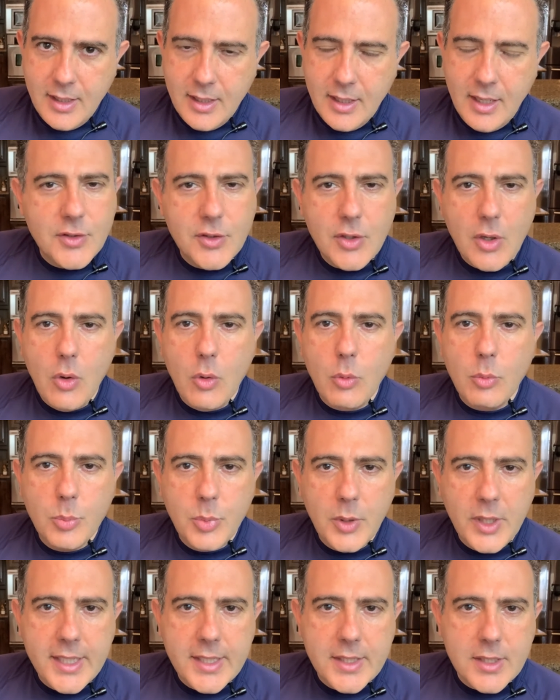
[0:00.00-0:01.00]
So
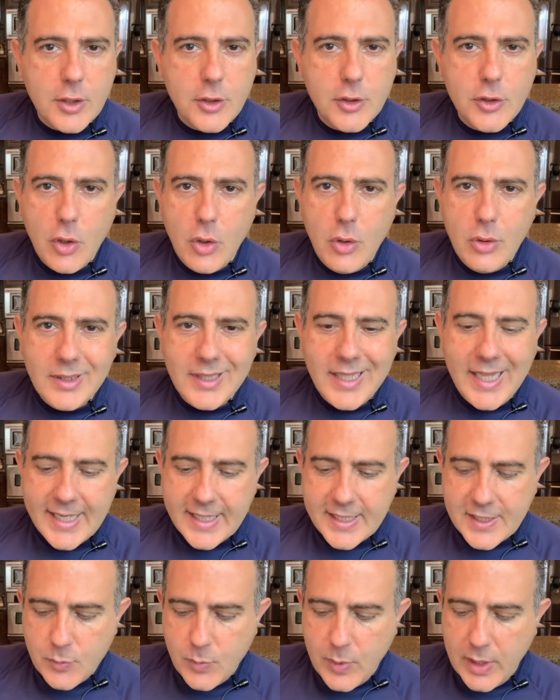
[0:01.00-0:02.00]
please
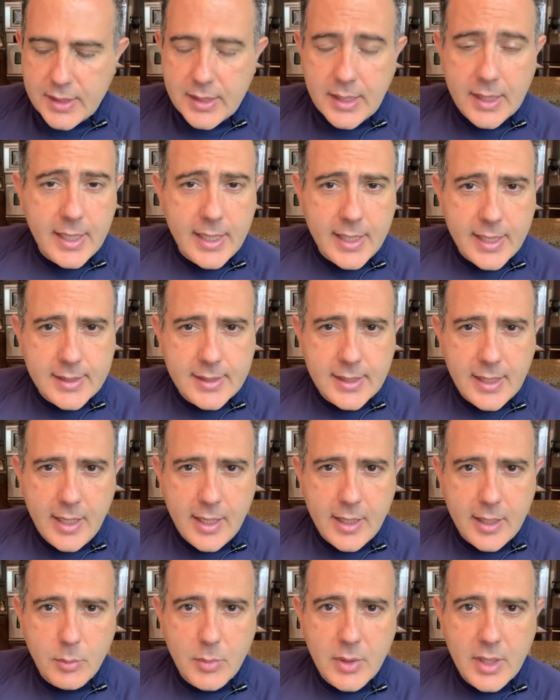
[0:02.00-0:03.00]
don't spend a lot of
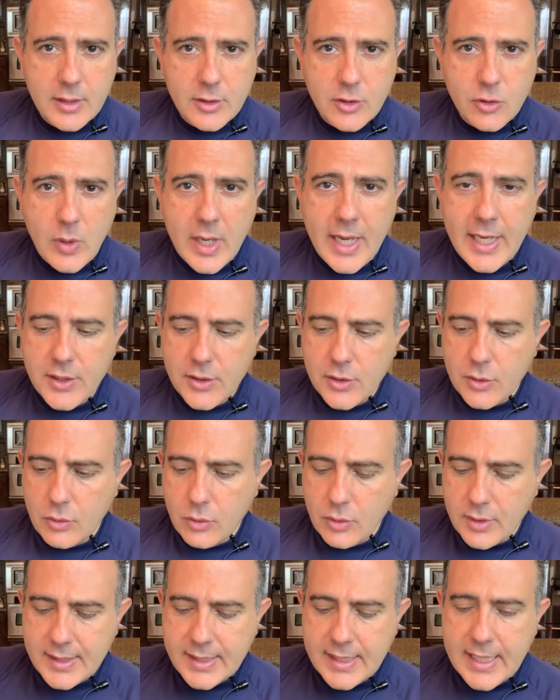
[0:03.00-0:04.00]
time try
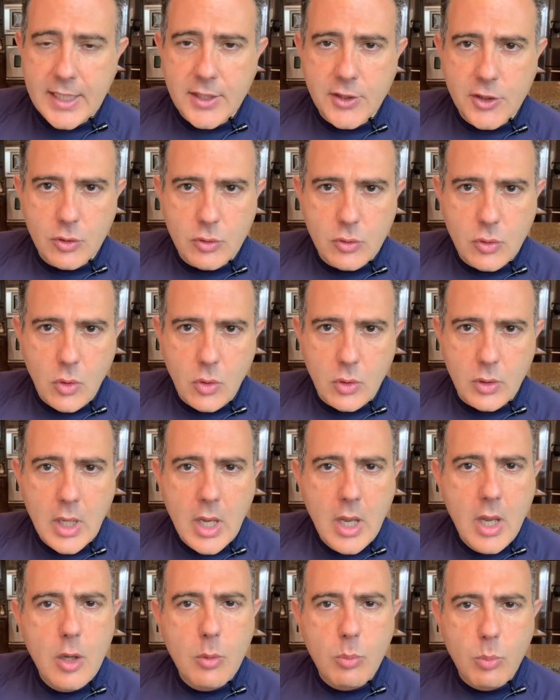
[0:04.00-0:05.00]
to set your goal.
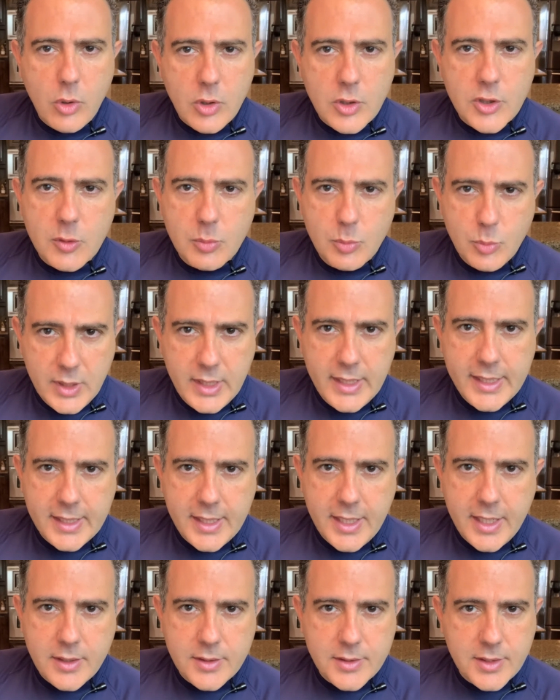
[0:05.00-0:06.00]
Most
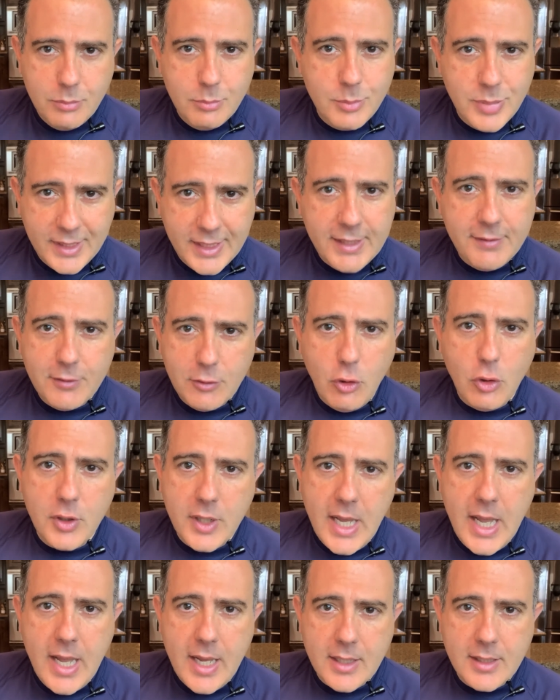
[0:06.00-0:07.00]
millionaires, believe it or
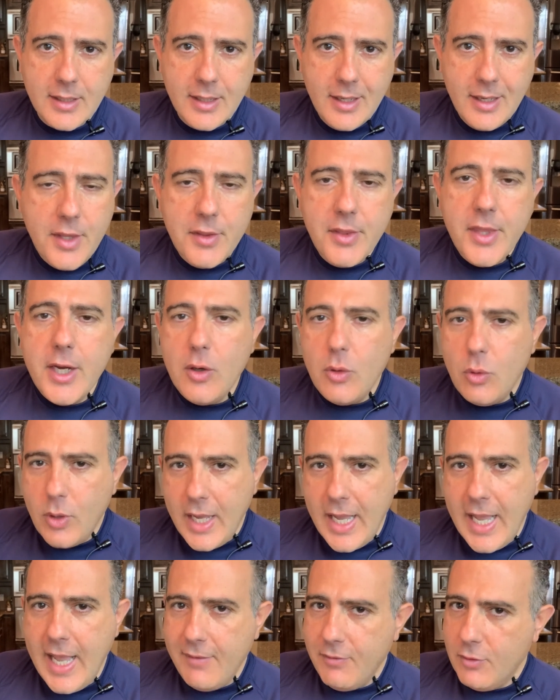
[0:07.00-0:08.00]
not, they don't
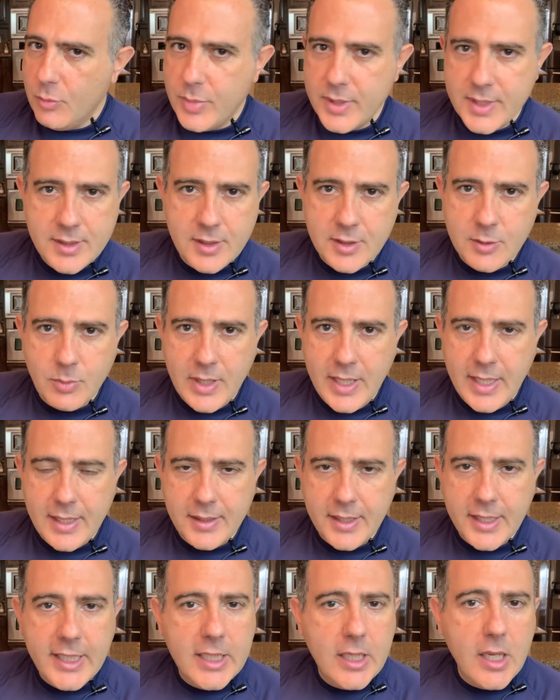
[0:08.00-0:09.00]
have a business plan.
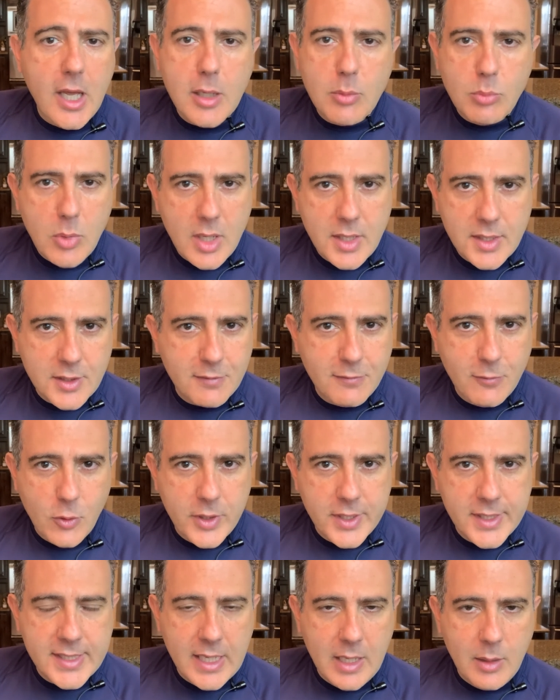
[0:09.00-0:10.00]
Elon Musk, for
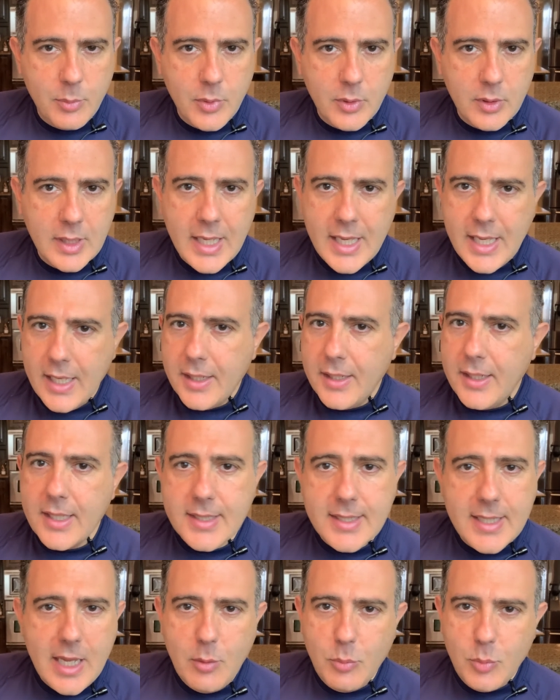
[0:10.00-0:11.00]
example,
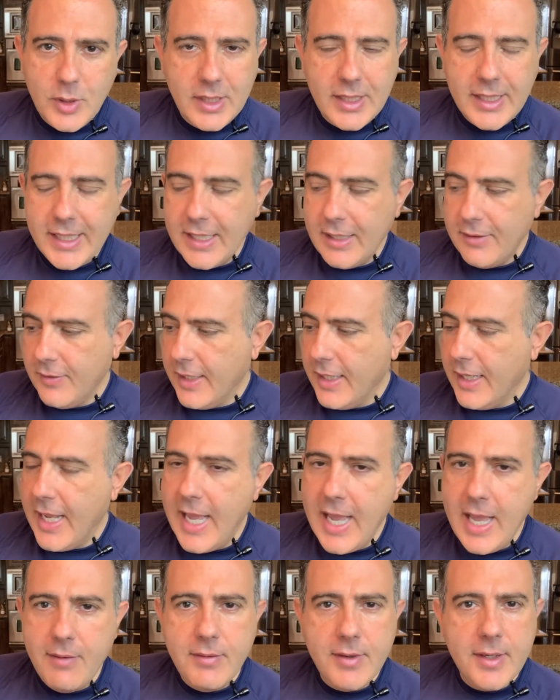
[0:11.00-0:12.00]
does not believe in
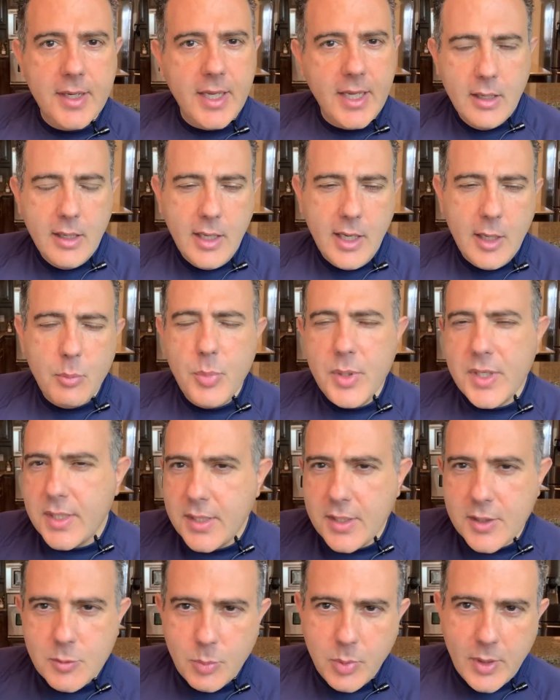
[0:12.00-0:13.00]
having a
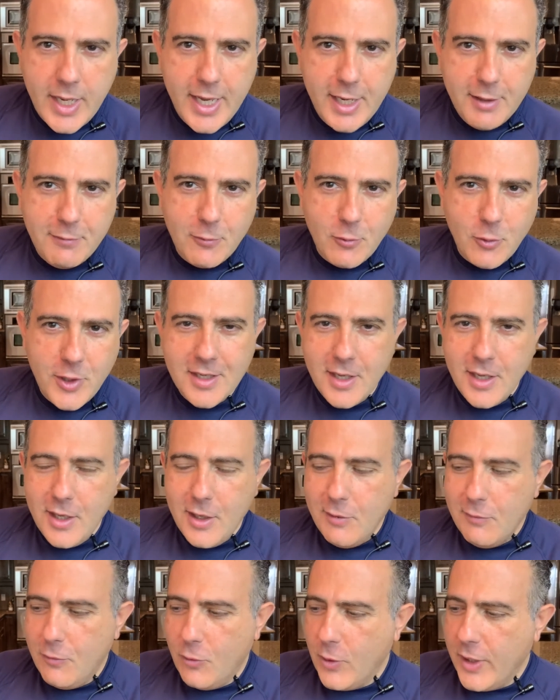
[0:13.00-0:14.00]
business plan
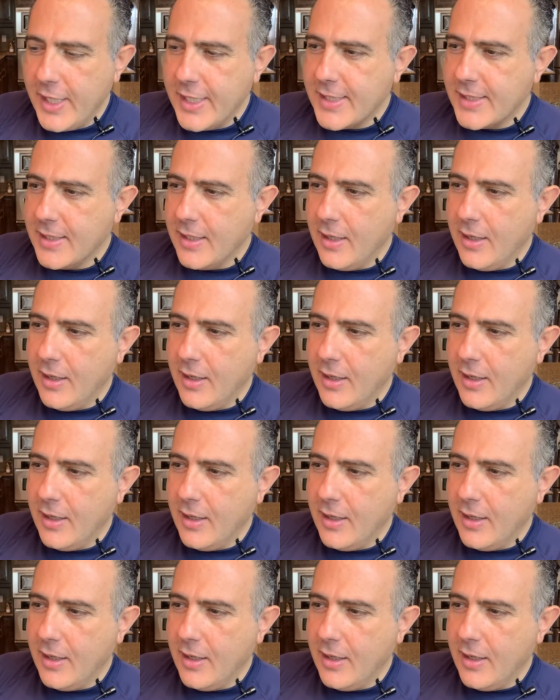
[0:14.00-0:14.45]
for his